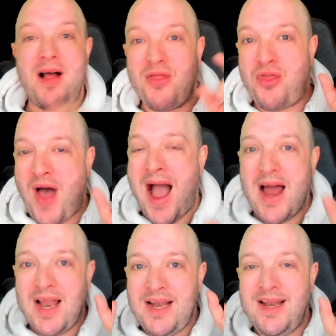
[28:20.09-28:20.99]
That
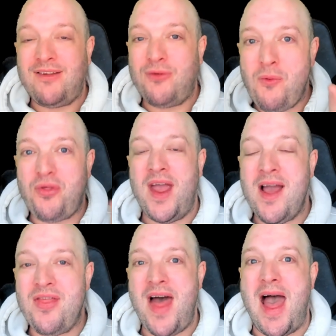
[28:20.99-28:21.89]
little
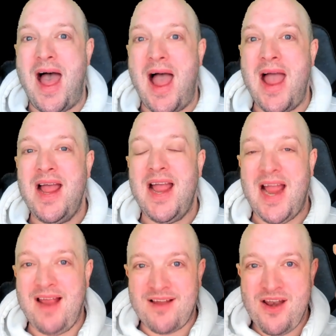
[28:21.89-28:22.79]
thing there
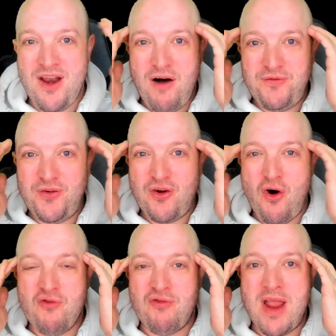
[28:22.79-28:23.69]
is enough to
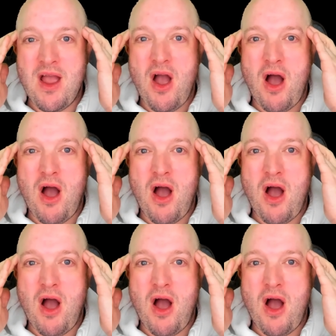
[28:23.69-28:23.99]
concrete.